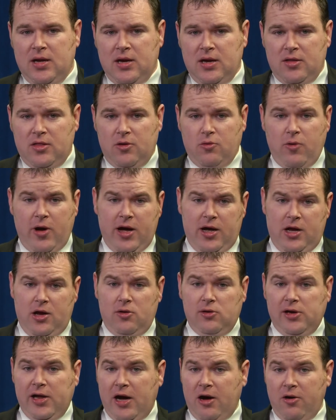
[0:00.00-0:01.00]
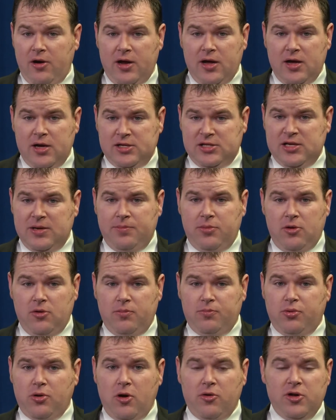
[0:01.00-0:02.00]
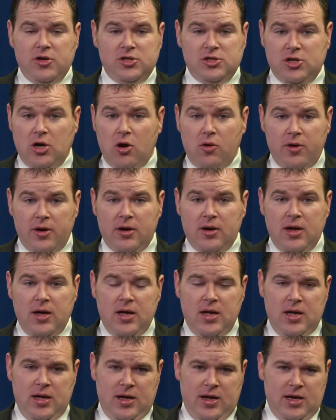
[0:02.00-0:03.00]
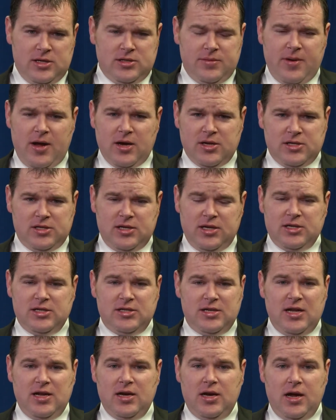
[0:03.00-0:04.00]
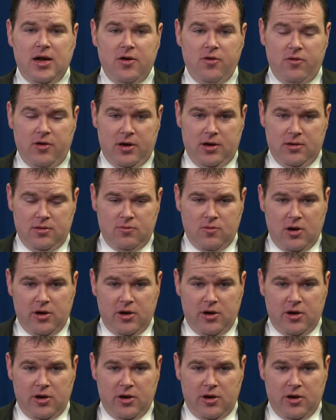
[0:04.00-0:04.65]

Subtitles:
The radiolaria, a simple protozoan, has about 1,600, while